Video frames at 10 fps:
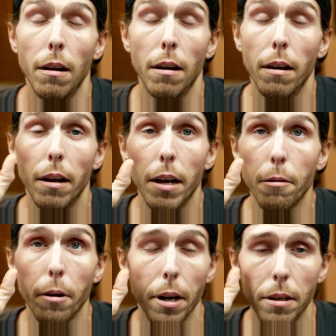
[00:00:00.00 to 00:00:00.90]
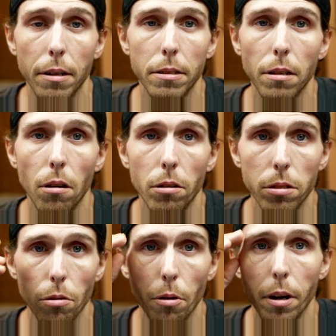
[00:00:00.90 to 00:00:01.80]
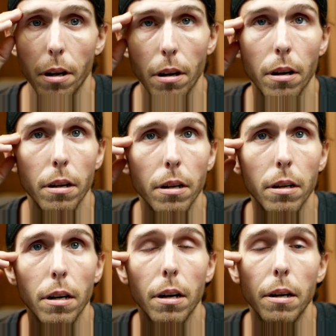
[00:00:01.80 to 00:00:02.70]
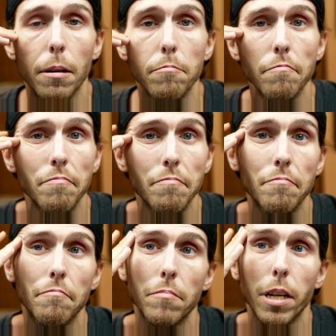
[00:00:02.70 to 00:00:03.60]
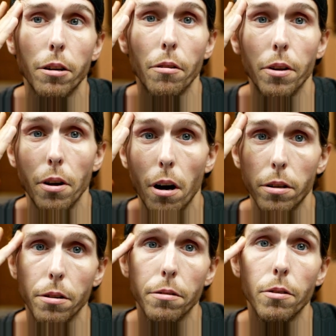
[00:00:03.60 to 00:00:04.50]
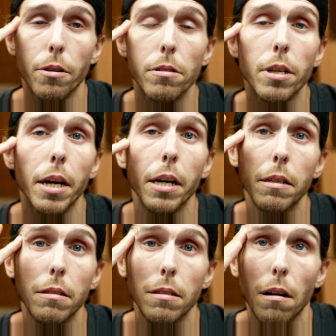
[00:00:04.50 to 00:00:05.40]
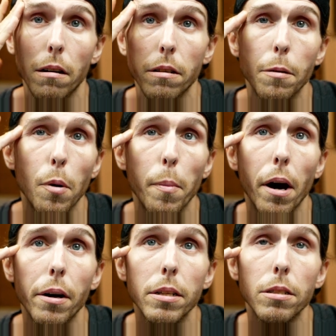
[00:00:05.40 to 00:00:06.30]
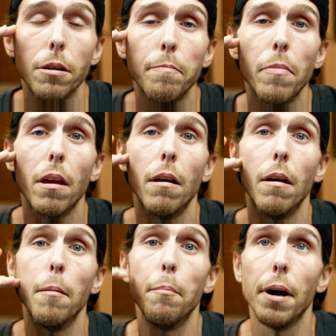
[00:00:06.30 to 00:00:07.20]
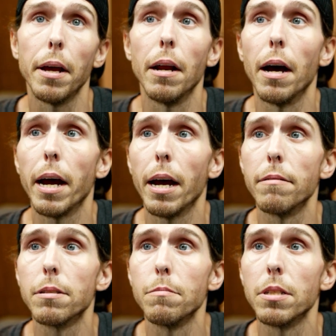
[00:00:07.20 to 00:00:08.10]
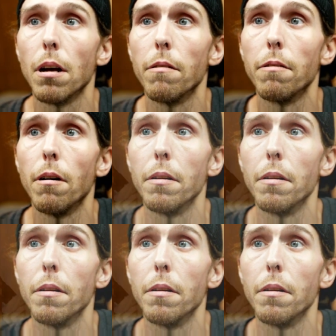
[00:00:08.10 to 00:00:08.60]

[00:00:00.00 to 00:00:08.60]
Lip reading: Anyway, it's a long story. I go to the doctor Thursday to talk to him about it, but I have some stuff on the